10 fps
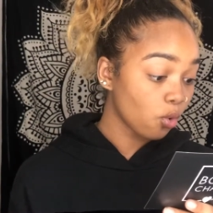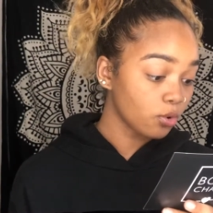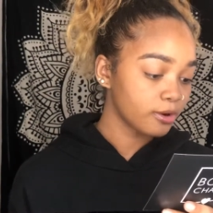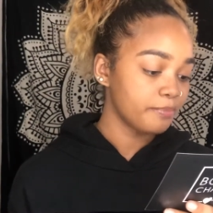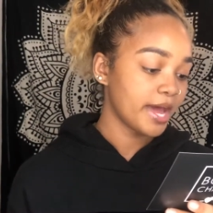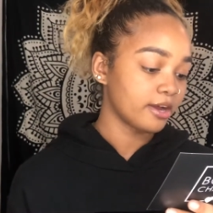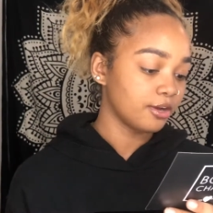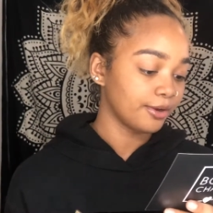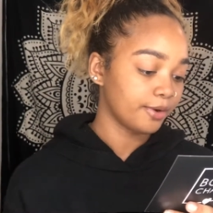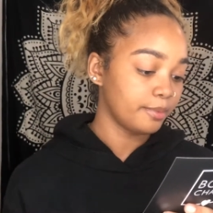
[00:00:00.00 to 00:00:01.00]
or pack
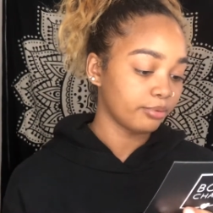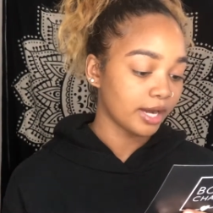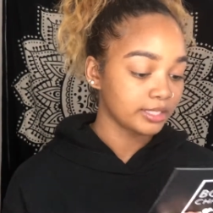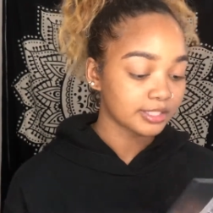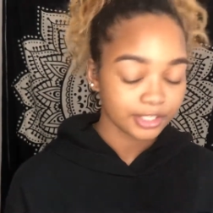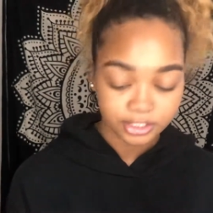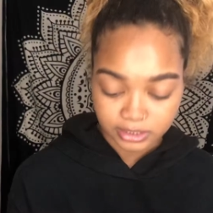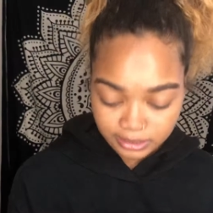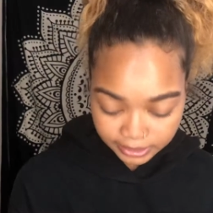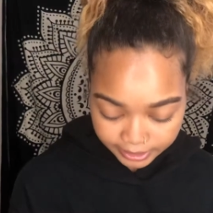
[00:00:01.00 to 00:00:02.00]
on cream products to your
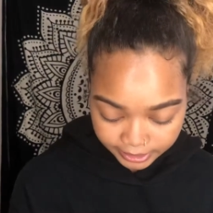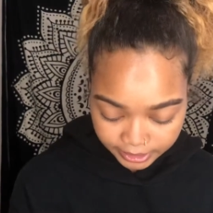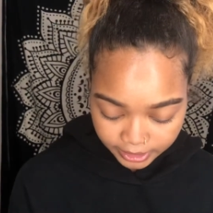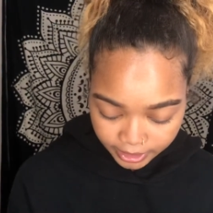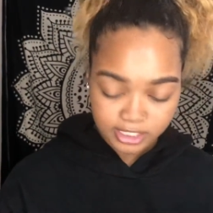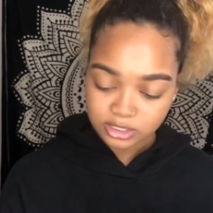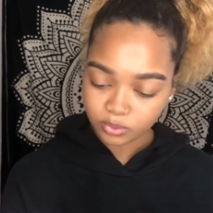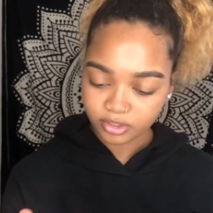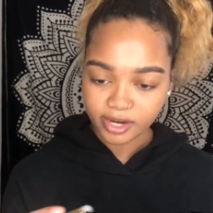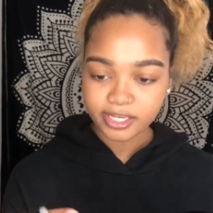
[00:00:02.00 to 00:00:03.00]
lid. This
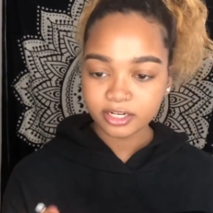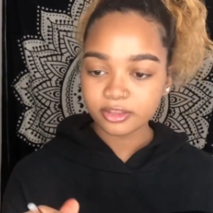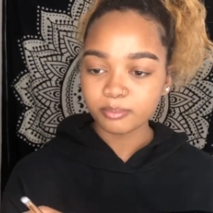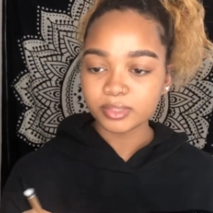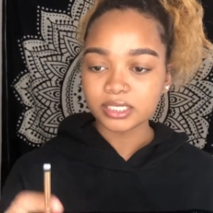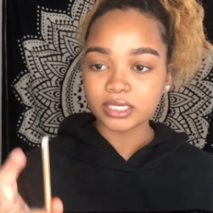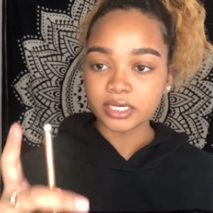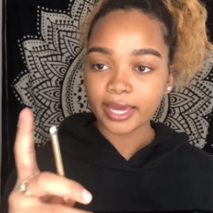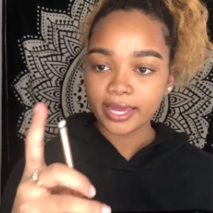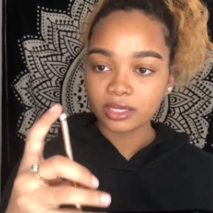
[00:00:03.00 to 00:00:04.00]
one right here, the
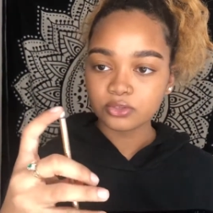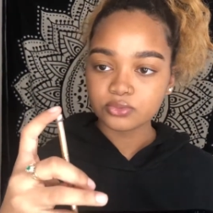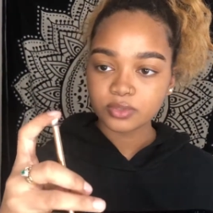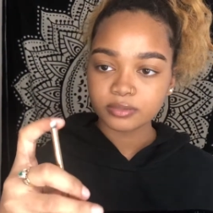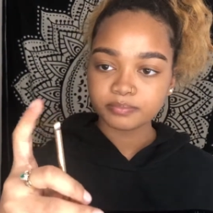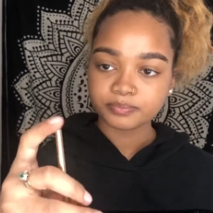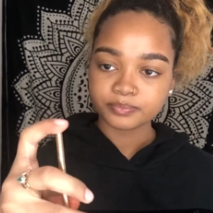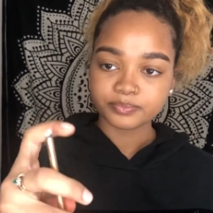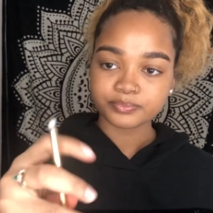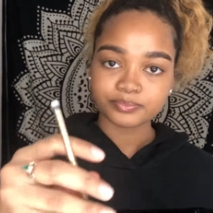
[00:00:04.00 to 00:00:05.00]
mini angled one,
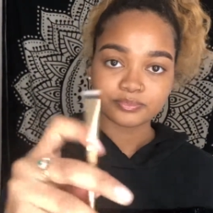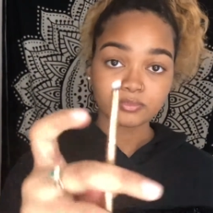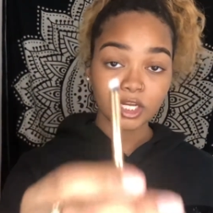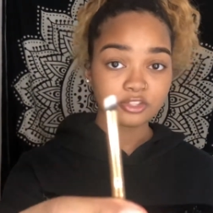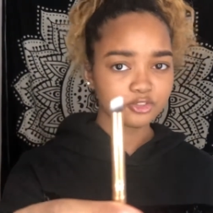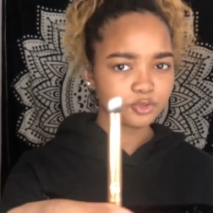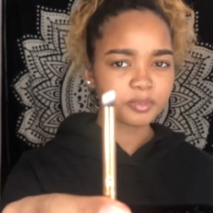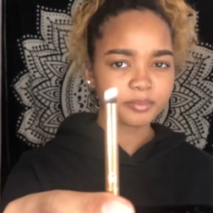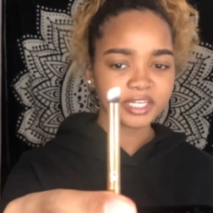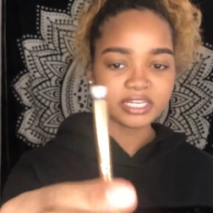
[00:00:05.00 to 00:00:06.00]

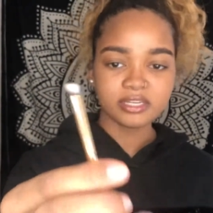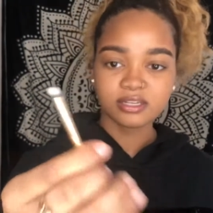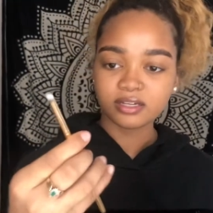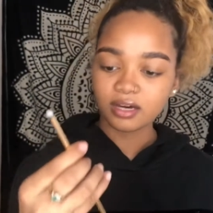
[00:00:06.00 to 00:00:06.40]
super mini.